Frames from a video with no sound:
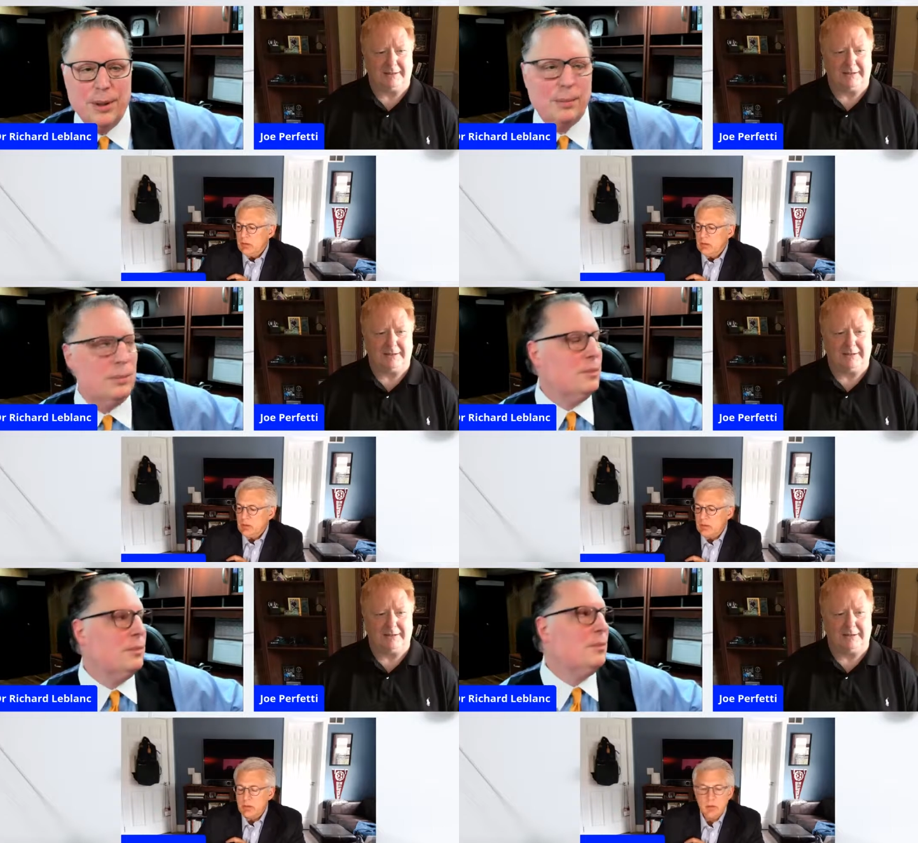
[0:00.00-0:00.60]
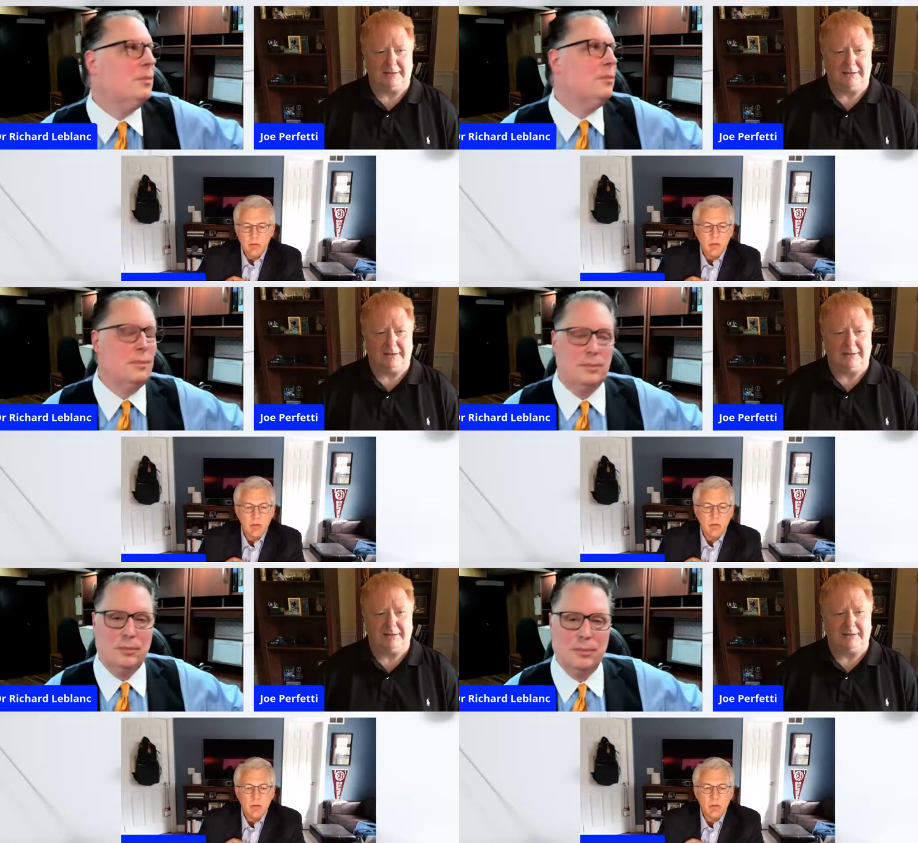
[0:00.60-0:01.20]
Speaker 1: sorry.
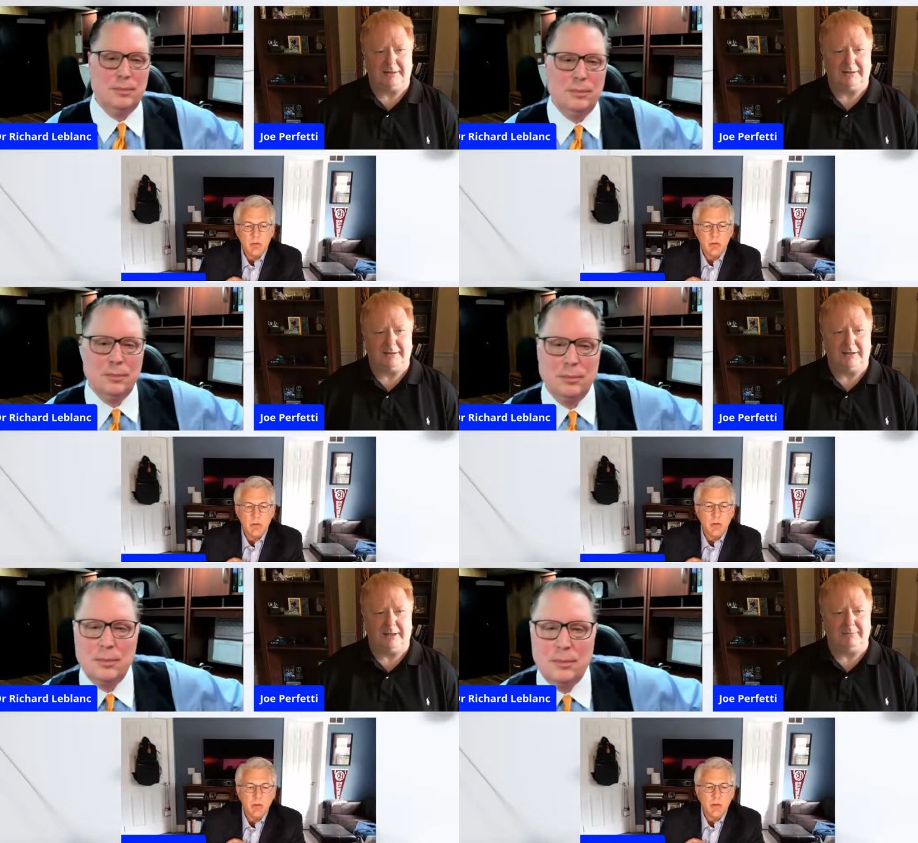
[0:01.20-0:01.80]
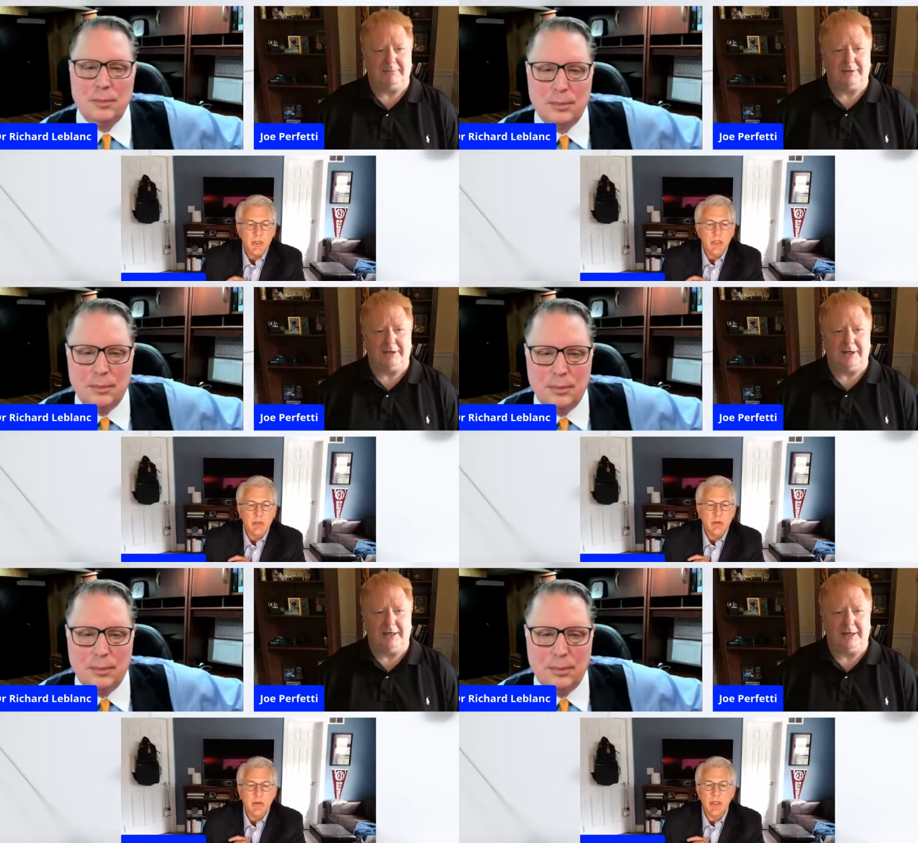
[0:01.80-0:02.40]
Oh. Yeah,
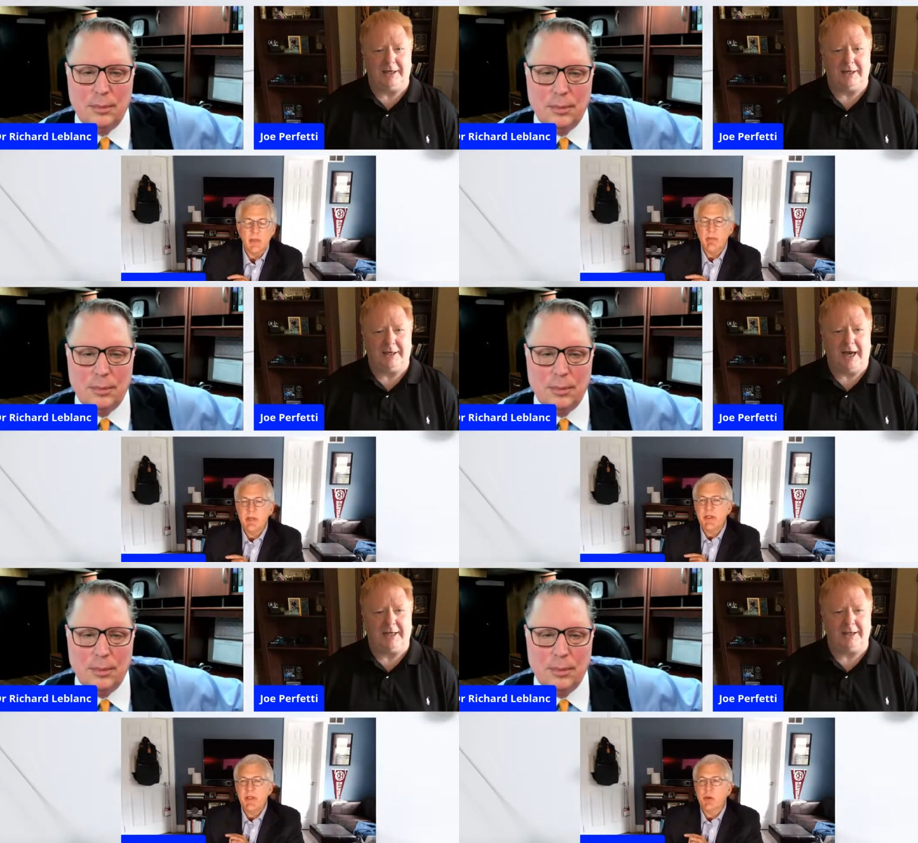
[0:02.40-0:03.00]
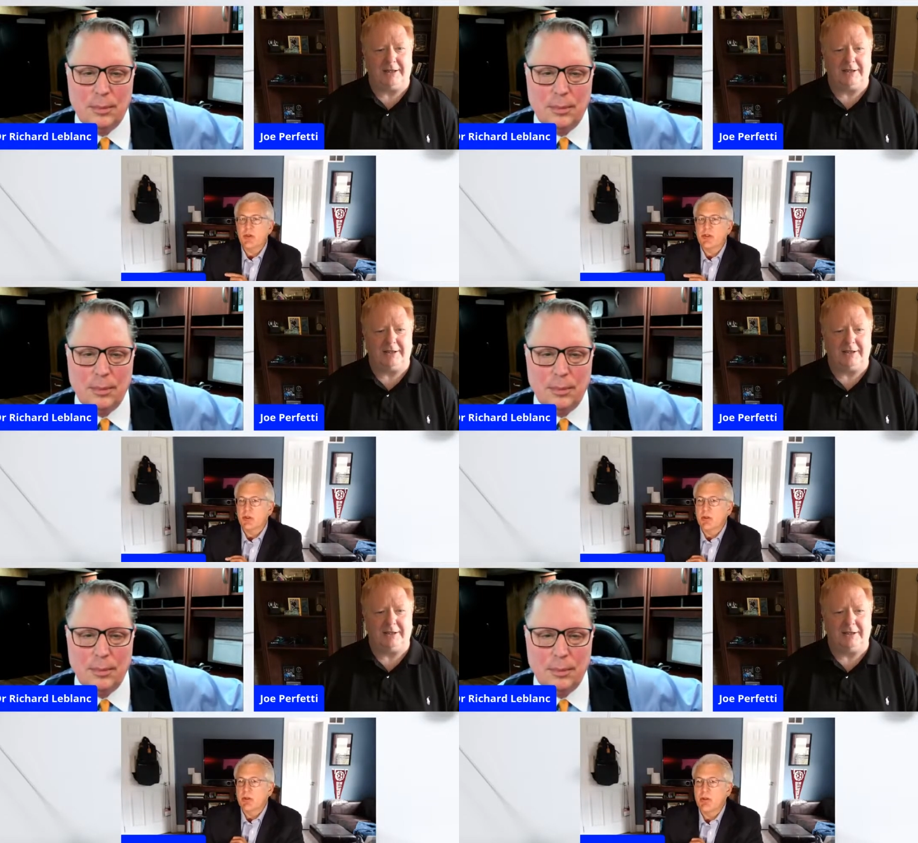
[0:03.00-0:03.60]
yeah, maybe
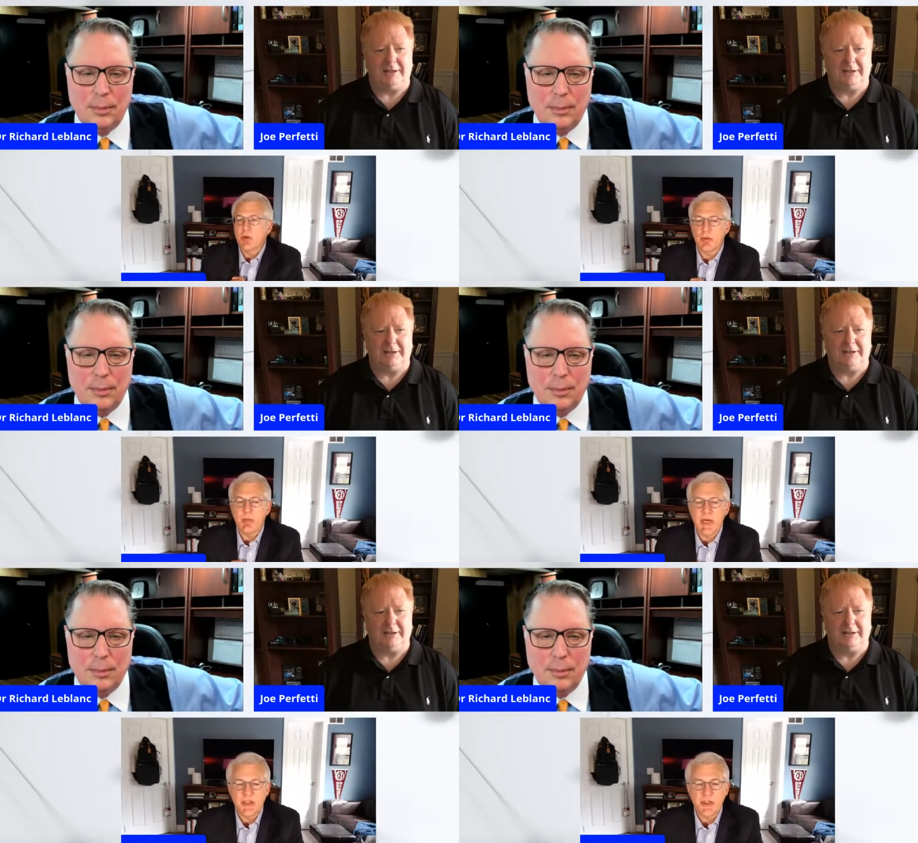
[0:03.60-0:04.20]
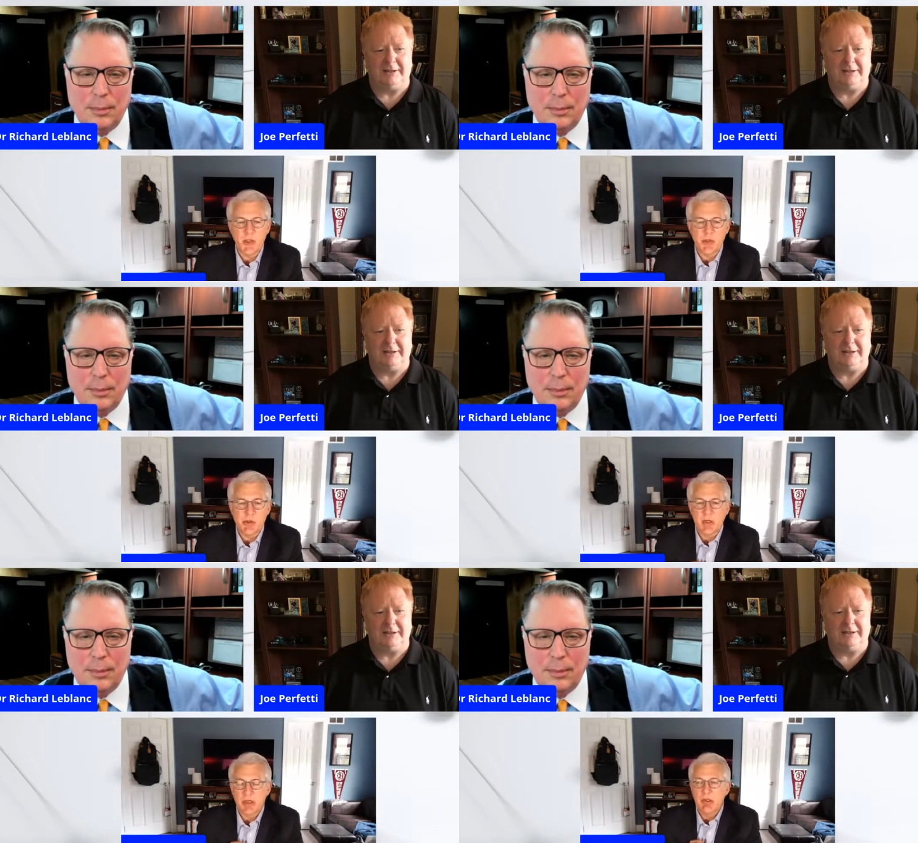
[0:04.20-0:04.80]
yours or or mine, Joe,
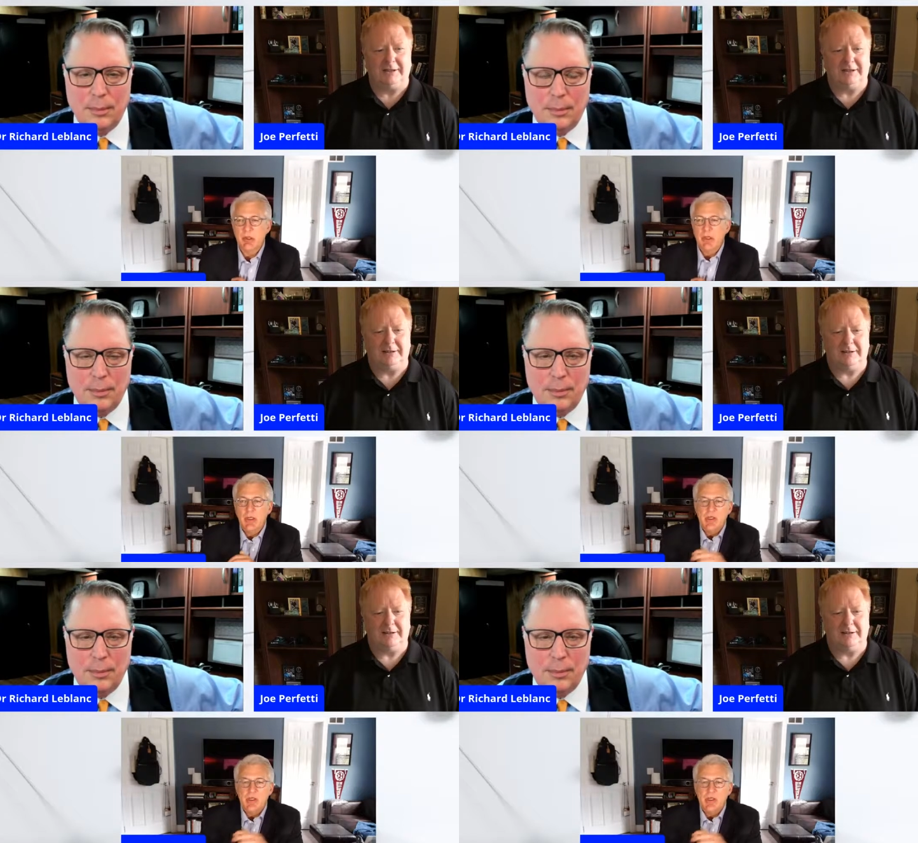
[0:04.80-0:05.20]
as well.